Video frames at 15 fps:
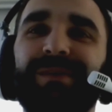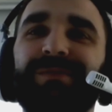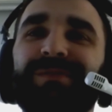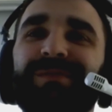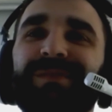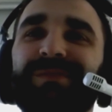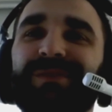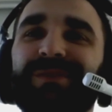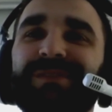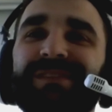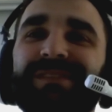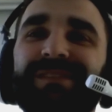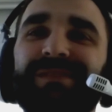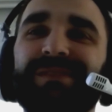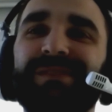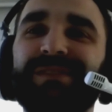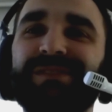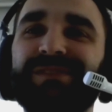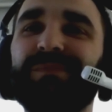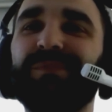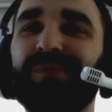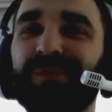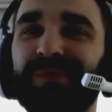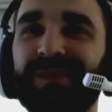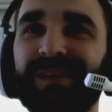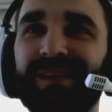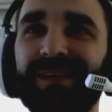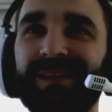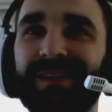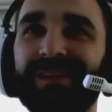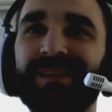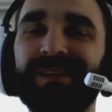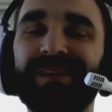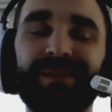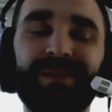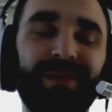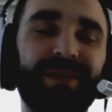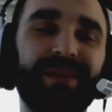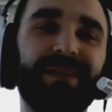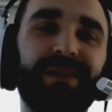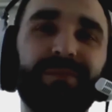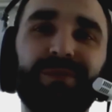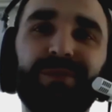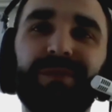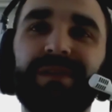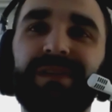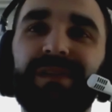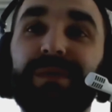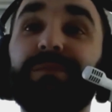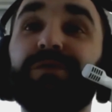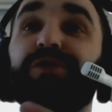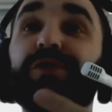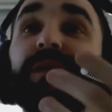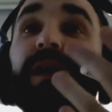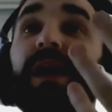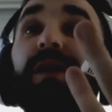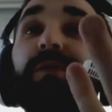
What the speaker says: Of course, it's a very simple thing that I'm doing there, but I'm showing how we